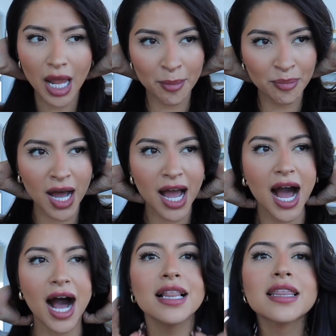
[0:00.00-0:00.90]
But
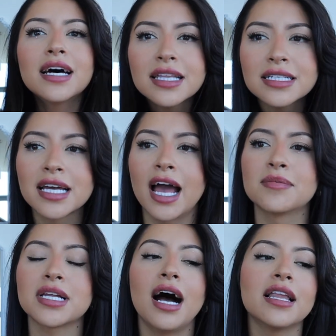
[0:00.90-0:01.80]
a lot of the
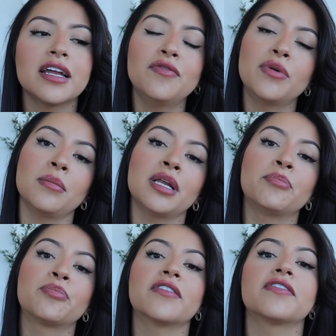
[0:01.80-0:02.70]
times, a lot of women
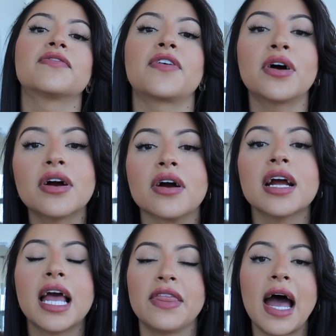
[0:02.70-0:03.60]
prefer
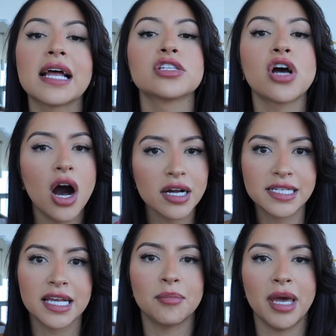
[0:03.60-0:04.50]
that
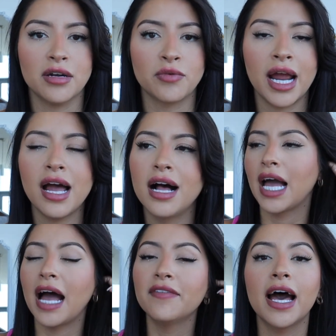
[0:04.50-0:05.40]
toxic man, right?
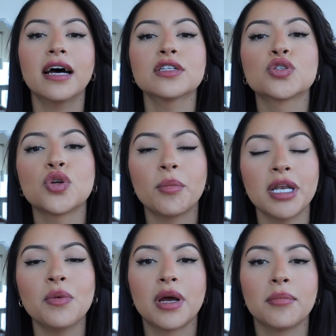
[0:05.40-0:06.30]
I've had so
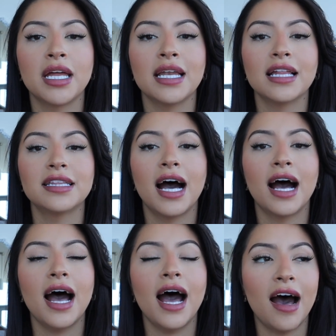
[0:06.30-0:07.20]
many women
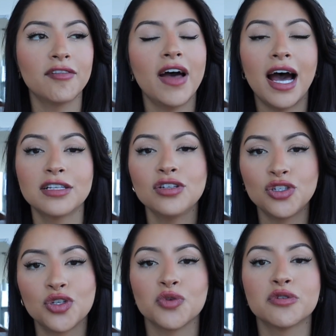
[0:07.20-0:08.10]
that have had to
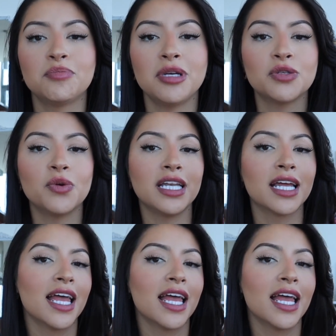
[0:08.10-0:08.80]
choose between